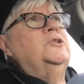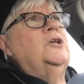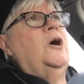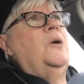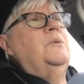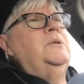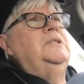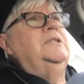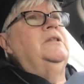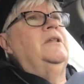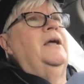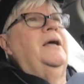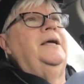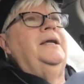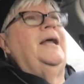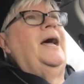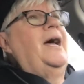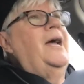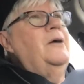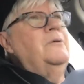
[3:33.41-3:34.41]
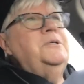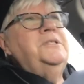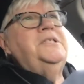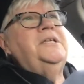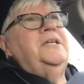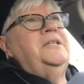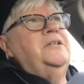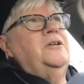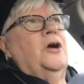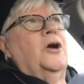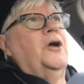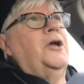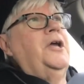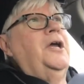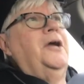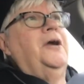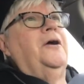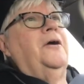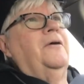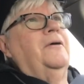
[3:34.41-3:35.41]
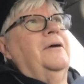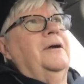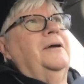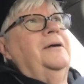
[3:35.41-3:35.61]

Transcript: always light. I always had dark hair.